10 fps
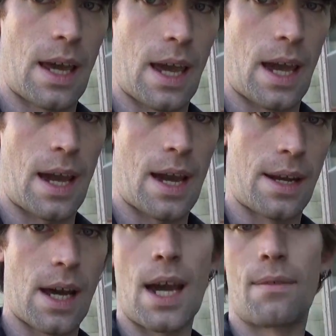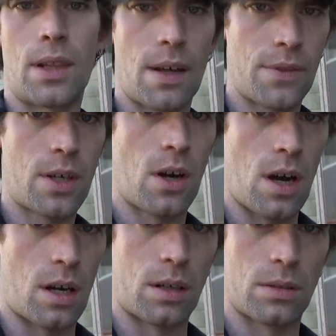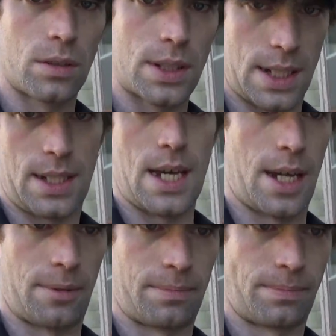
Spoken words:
And I have loved the car since then.